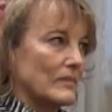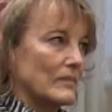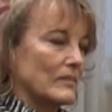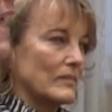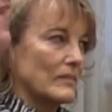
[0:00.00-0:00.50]

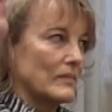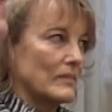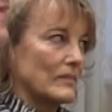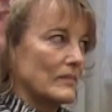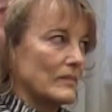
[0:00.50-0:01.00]

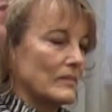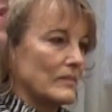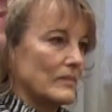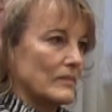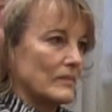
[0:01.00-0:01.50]

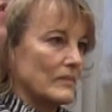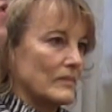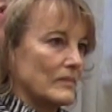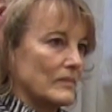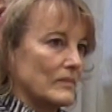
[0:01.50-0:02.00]

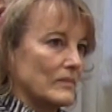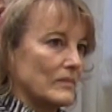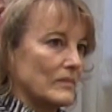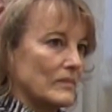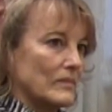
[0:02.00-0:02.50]

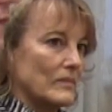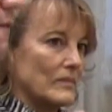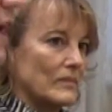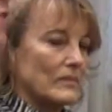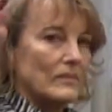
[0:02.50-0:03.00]

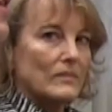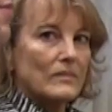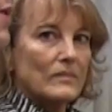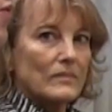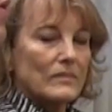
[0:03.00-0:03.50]

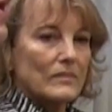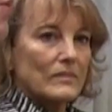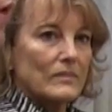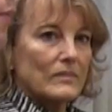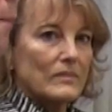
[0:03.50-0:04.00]

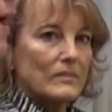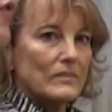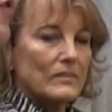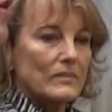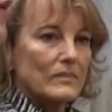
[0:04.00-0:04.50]

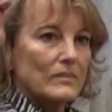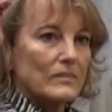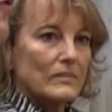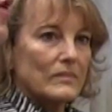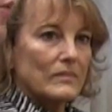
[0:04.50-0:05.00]

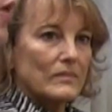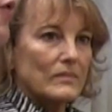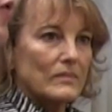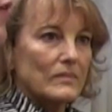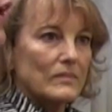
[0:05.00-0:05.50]

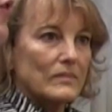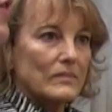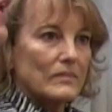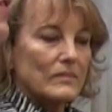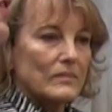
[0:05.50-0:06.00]

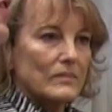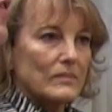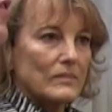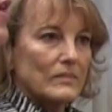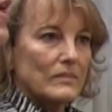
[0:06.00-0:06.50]

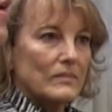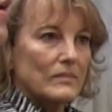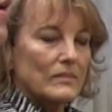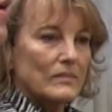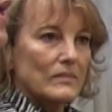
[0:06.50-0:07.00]

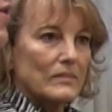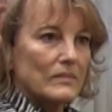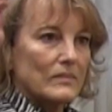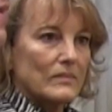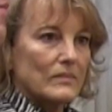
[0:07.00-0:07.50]

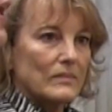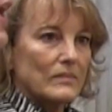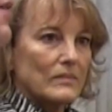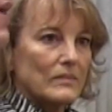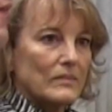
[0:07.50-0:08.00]
The person shown says nothing.